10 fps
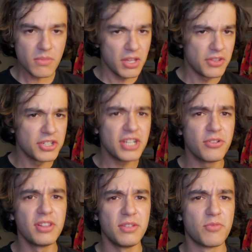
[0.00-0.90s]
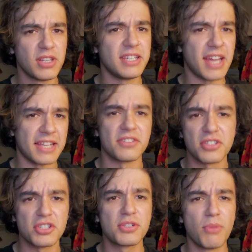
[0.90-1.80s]
They're generally really nice. It's
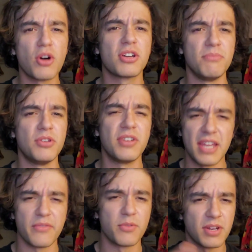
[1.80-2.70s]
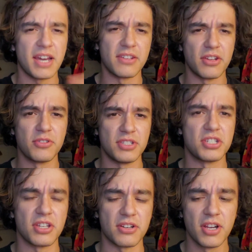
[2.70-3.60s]
a small community. Everyone kind of knows each
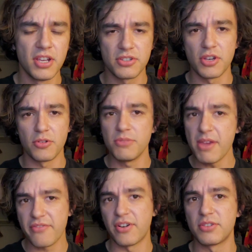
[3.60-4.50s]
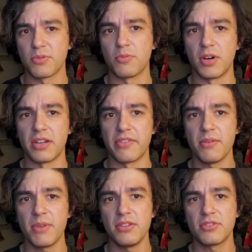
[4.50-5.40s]
other. So you make friends with one of
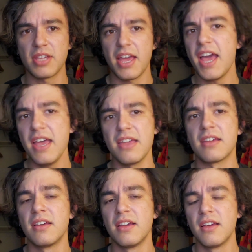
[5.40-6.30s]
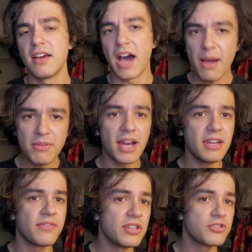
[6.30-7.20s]
them and you say, hey, I'm kind
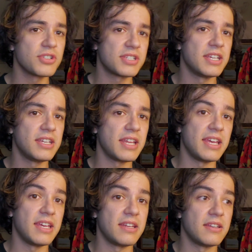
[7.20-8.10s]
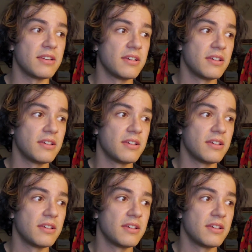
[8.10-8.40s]
of interested in